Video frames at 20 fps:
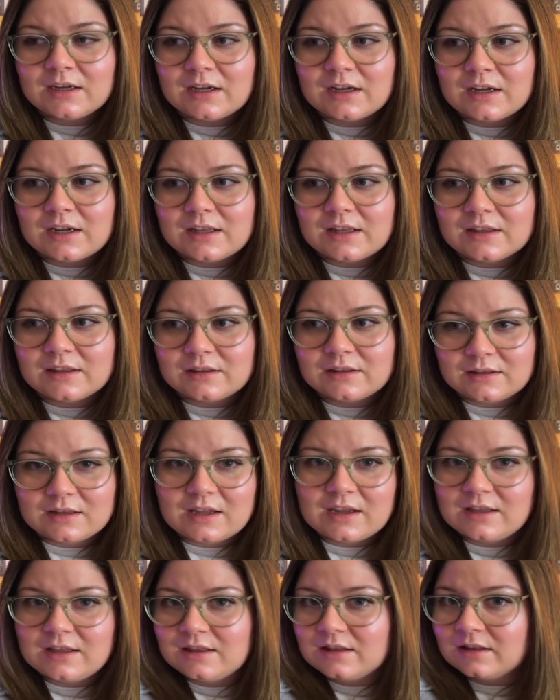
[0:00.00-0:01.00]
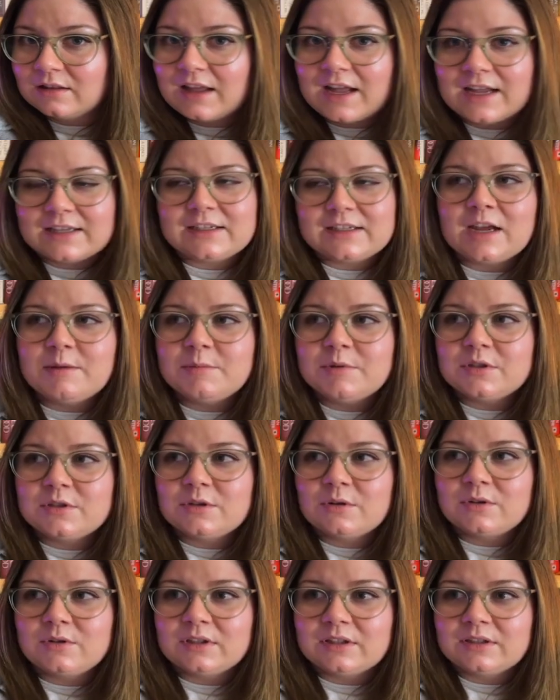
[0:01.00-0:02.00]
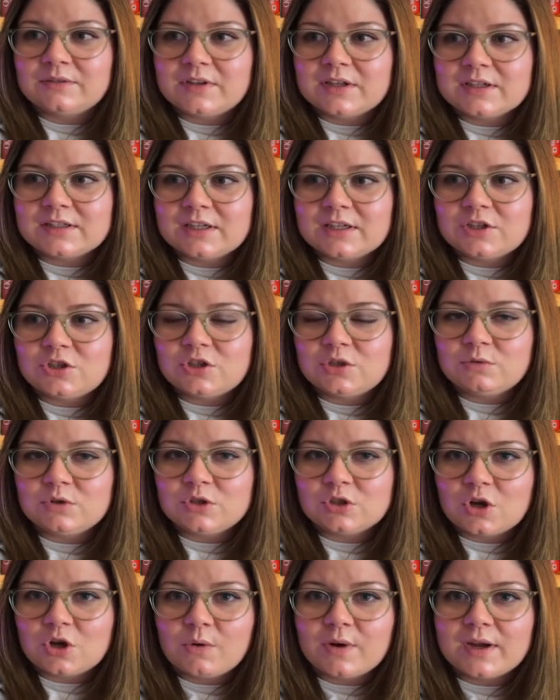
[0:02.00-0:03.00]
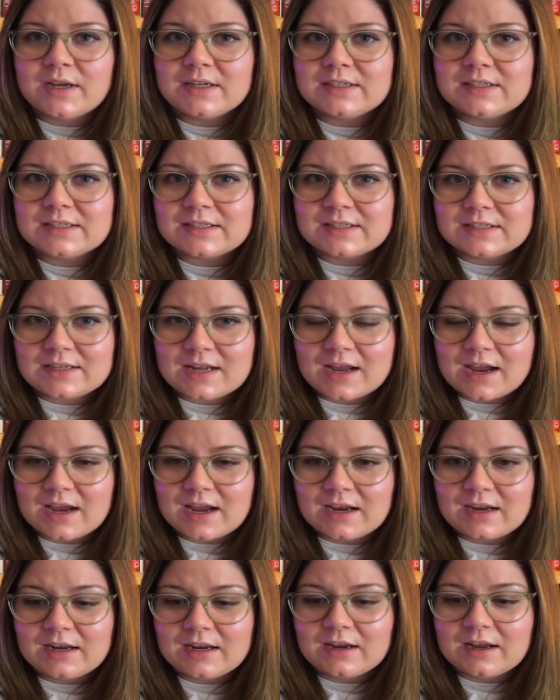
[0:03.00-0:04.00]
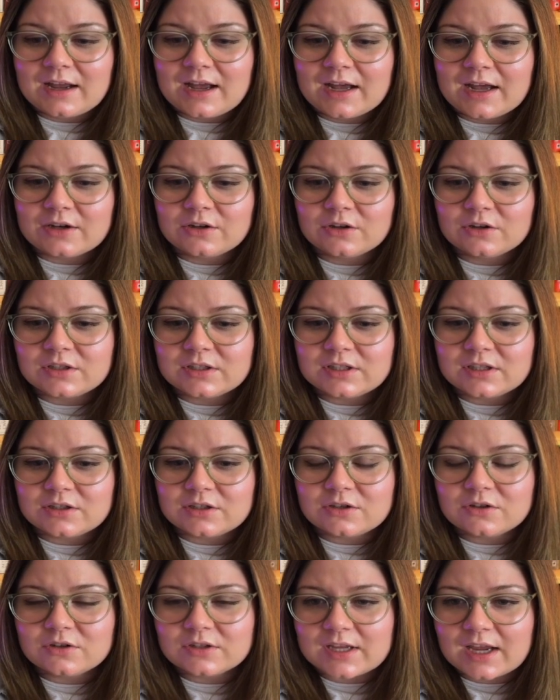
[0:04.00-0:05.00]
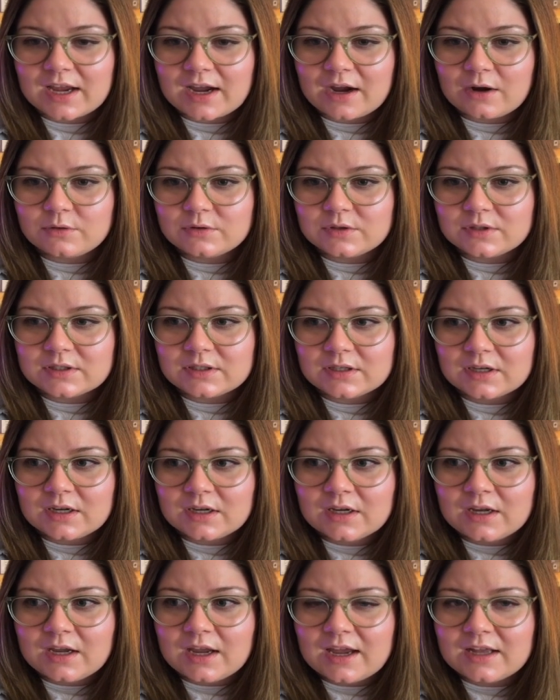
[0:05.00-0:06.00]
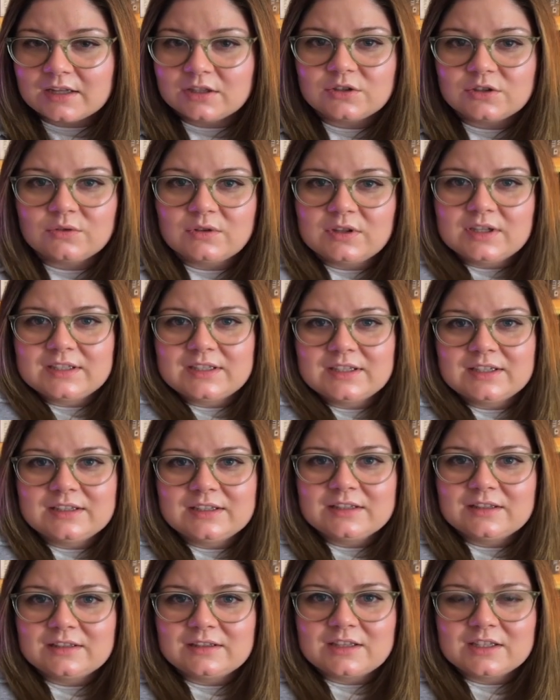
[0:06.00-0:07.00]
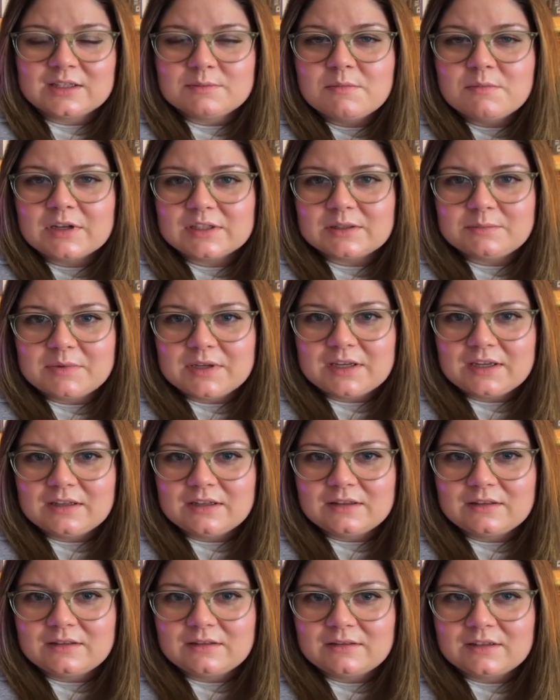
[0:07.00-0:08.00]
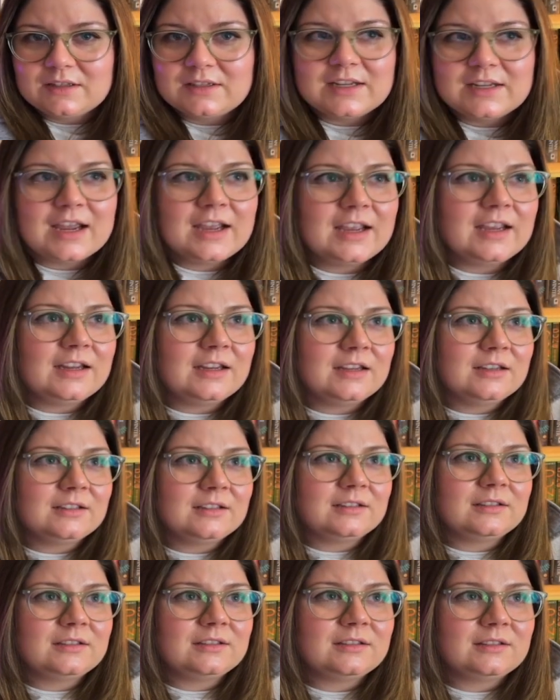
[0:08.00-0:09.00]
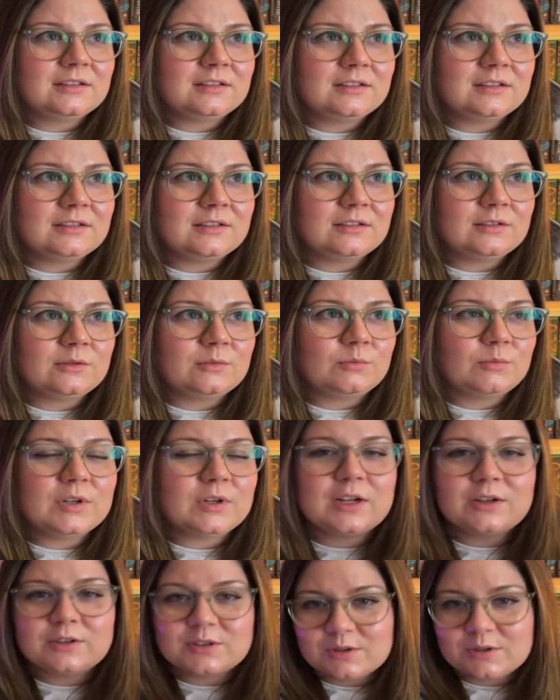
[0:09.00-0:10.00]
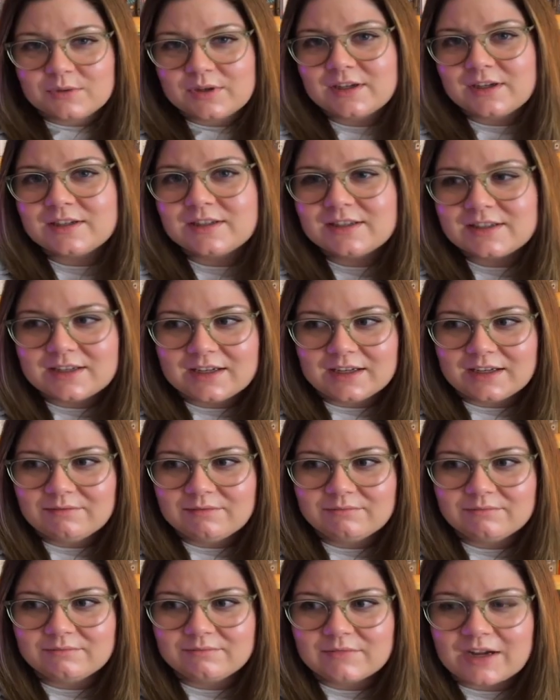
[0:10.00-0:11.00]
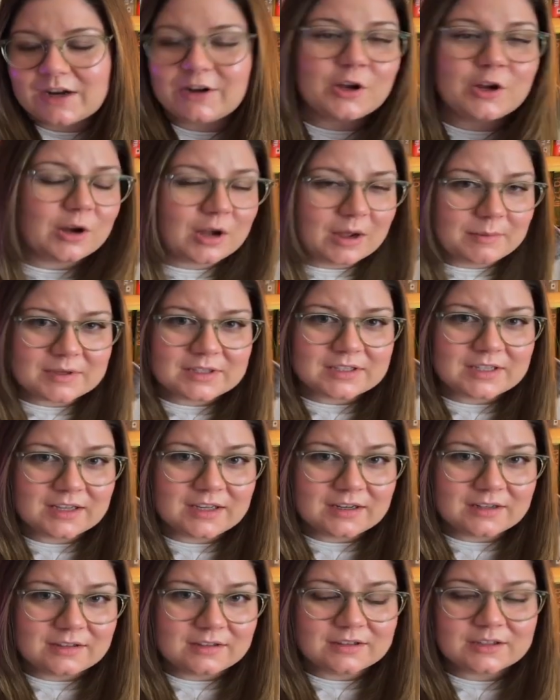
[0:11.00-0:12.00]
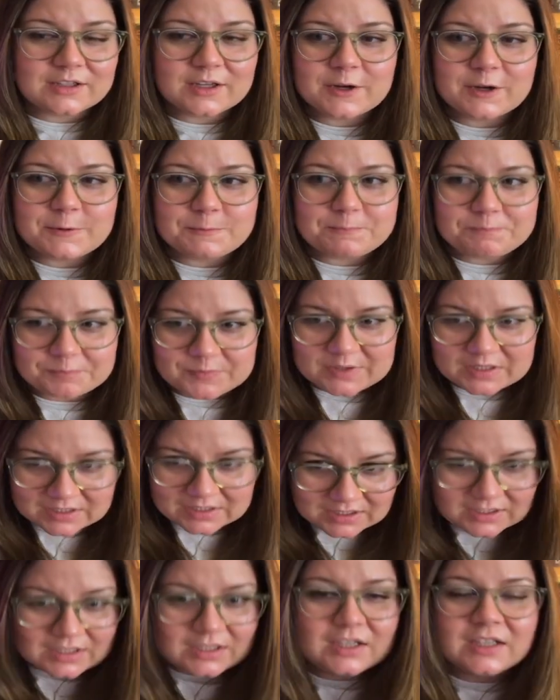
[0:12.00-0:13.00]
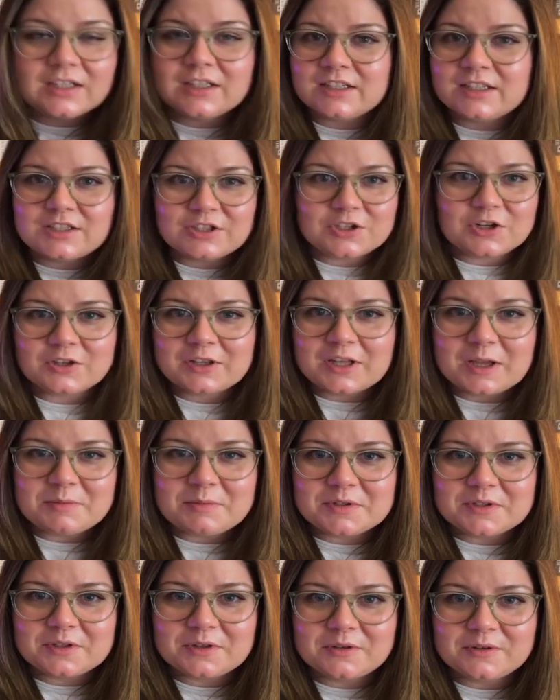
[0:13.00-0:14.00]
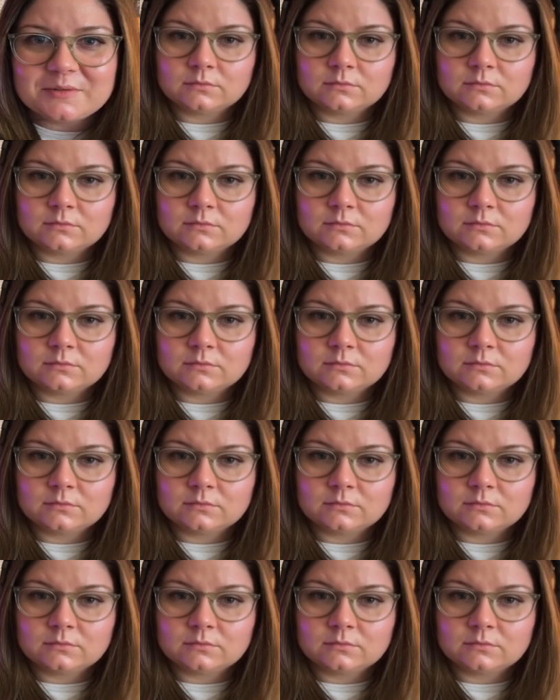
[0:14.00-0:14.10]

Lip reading: in the last episode, Olivia said she was going to stay at her sister's house. And so this must be the day. What else are we going to see? I don't know. I'm excited. So let's start the episode.